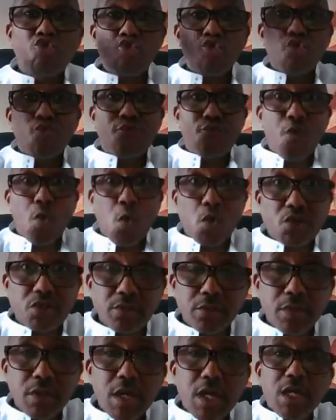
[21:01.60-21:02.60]
to look forward
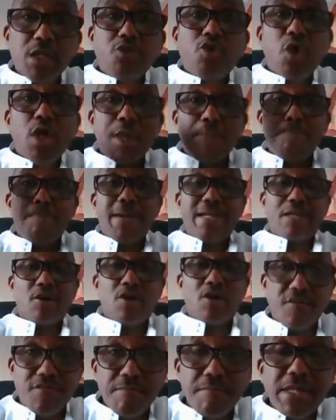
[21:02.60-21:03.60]
to a better
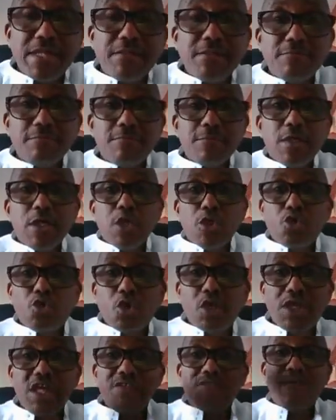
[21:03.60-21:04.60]
government, to
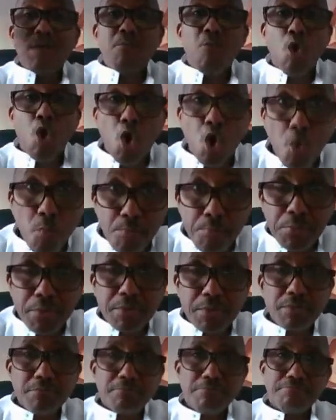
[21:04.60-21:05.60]
give them hope.
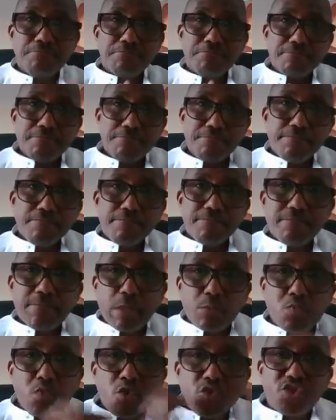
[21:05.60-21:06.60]

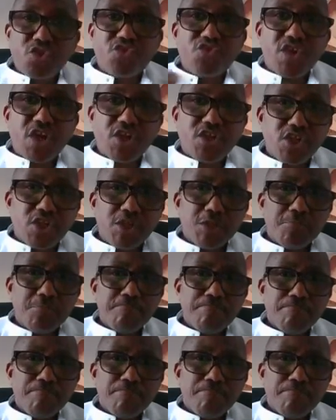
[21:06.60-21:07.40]
That was the strategy.